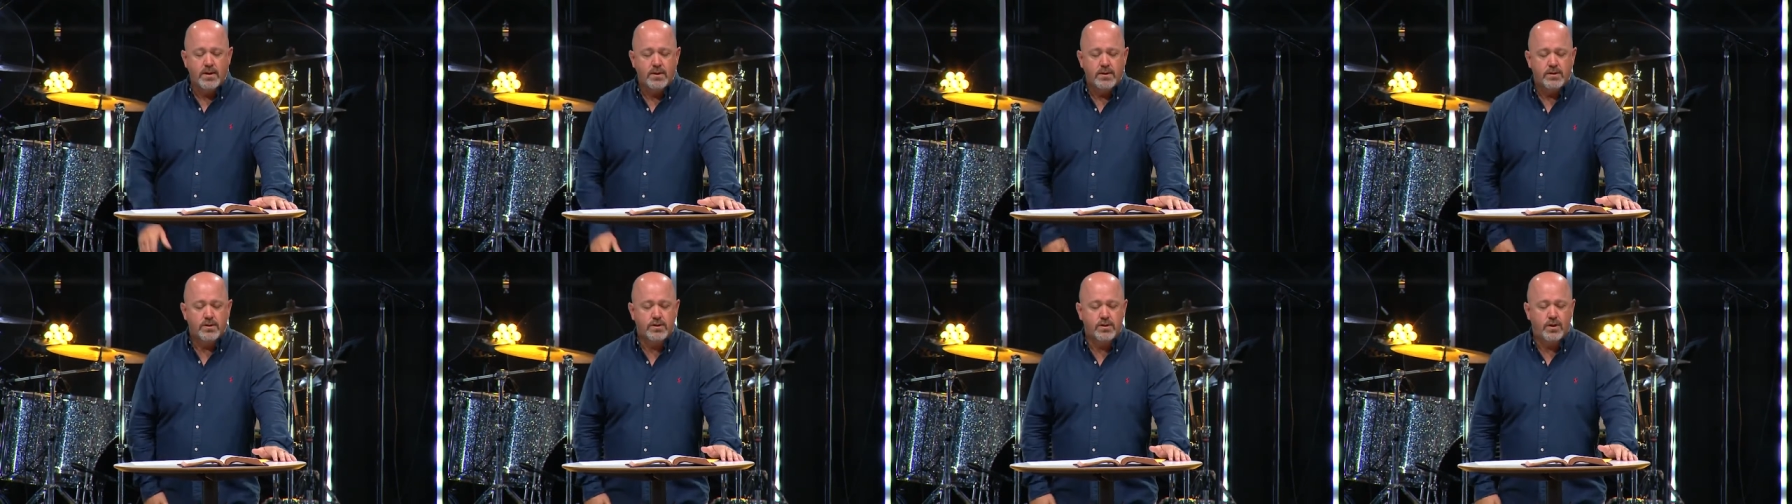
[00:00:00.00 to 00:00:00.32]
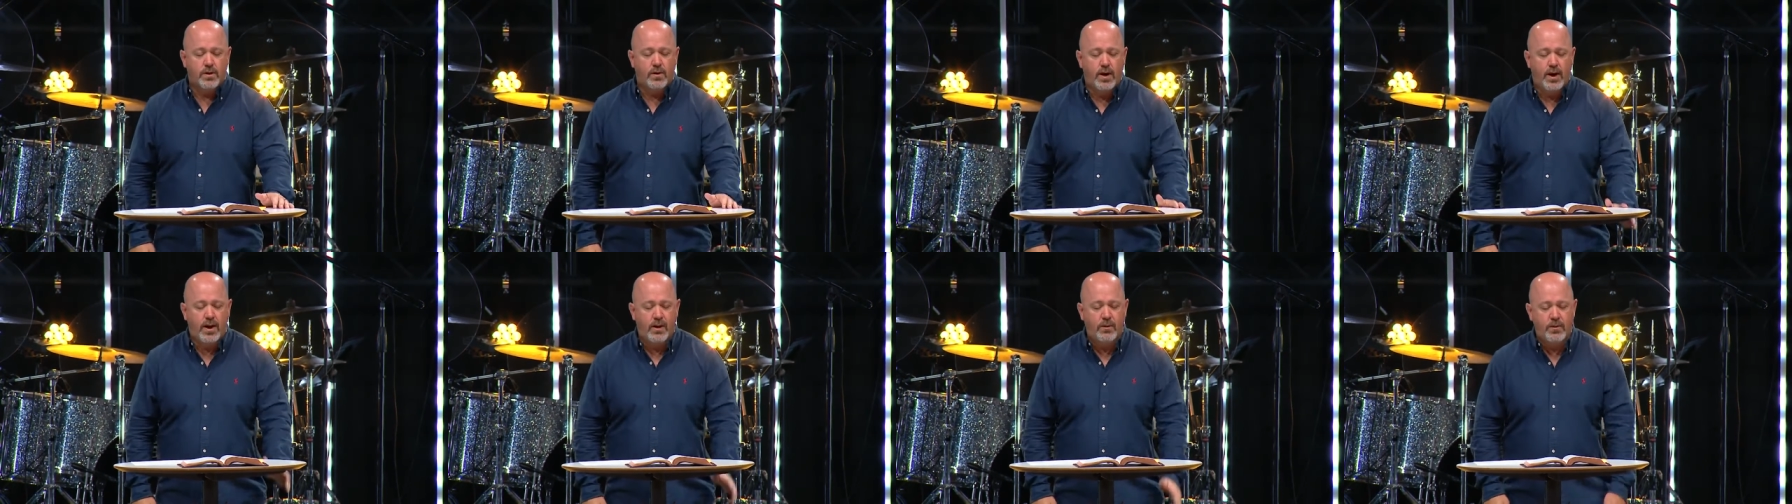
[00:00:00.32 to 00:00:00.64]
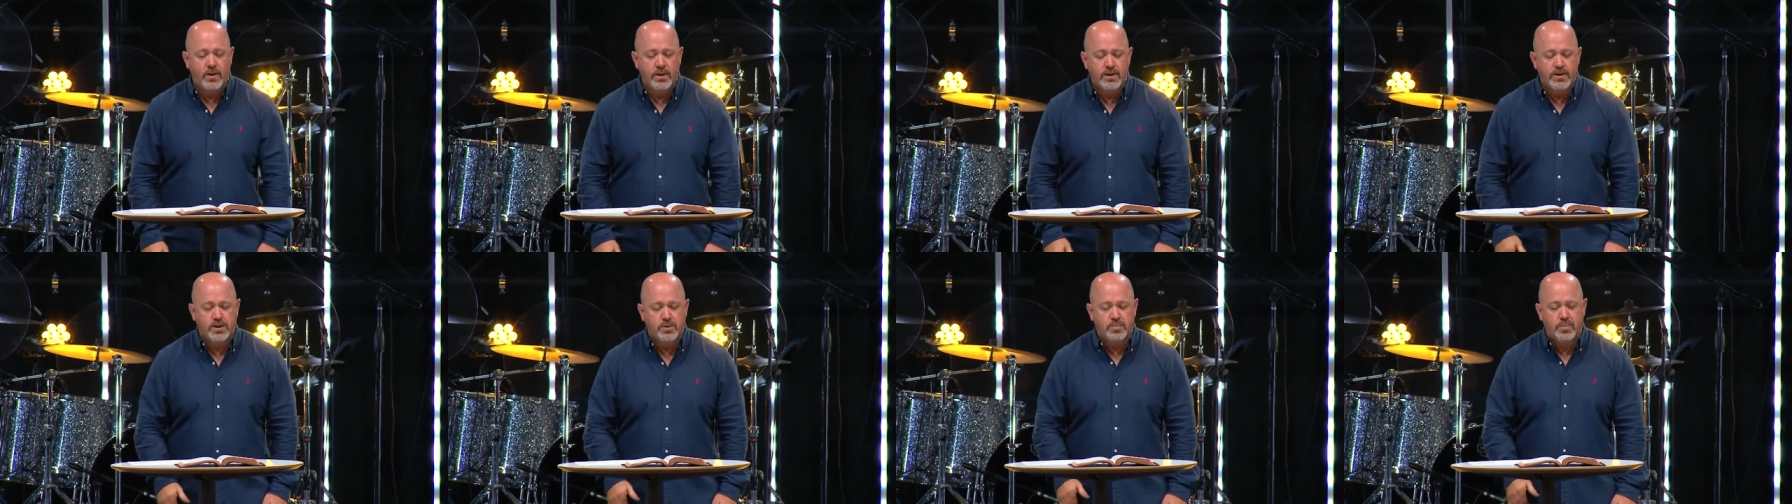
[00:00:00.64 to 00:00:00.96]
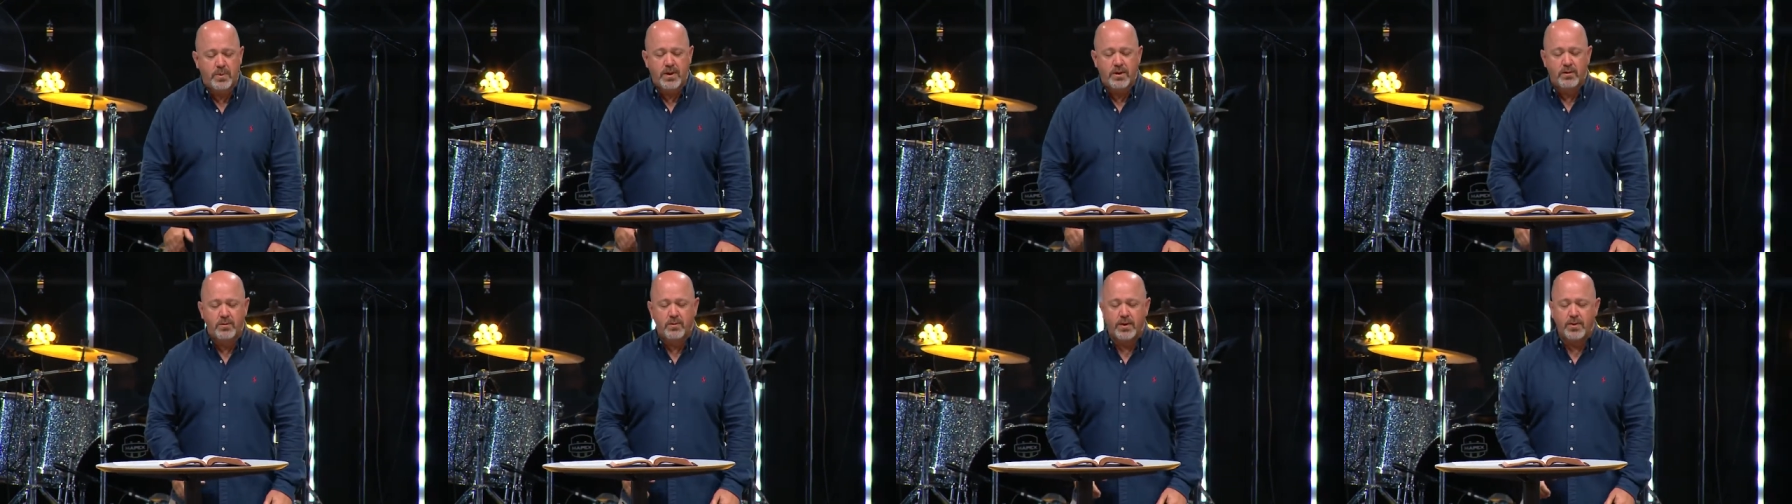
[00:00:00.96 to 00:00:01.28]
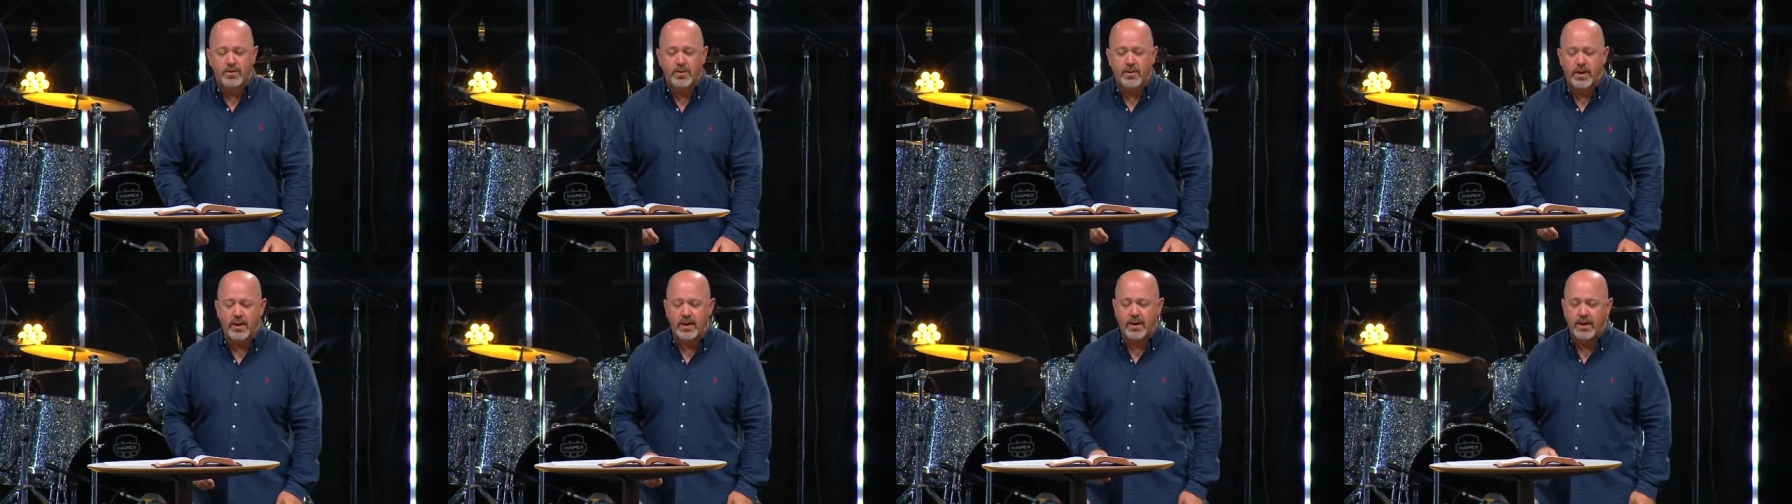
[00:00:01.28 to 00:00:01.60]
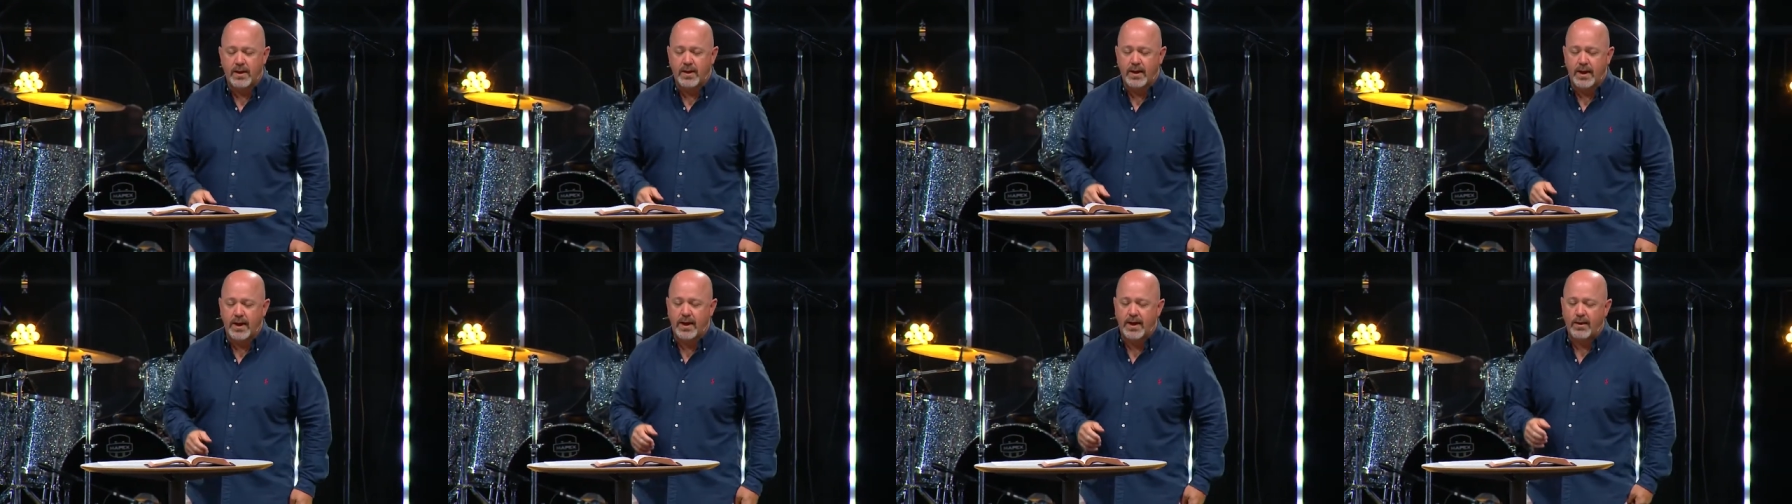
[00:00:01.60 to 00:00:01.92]
So I want to speak with you
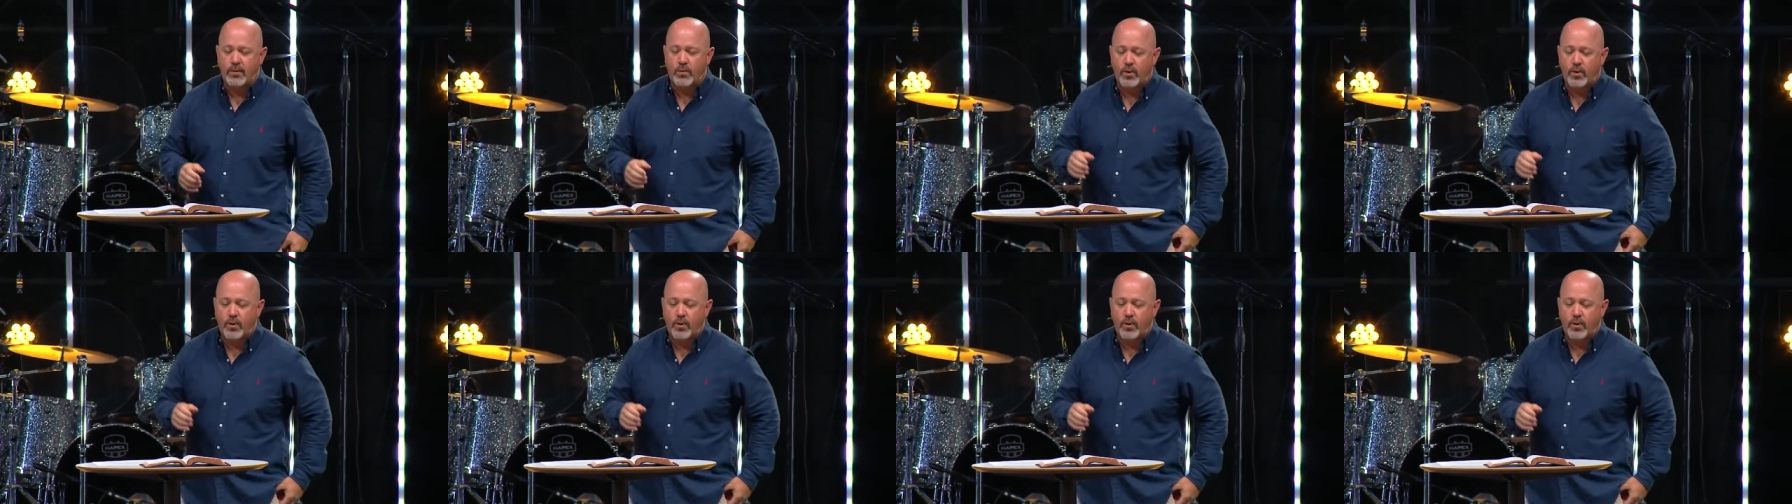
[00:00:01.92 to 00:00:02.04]
today.